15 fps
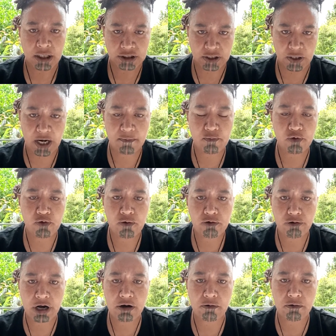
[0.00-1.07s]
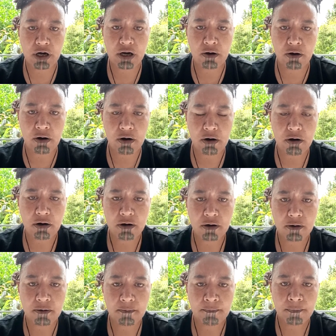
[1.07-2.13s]
So Admiral Gregory Cook,
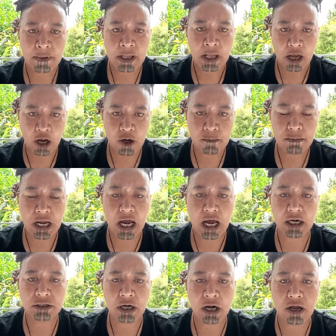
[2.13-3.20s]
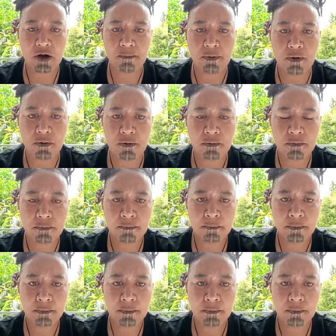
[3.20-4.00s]
Home Guard Global,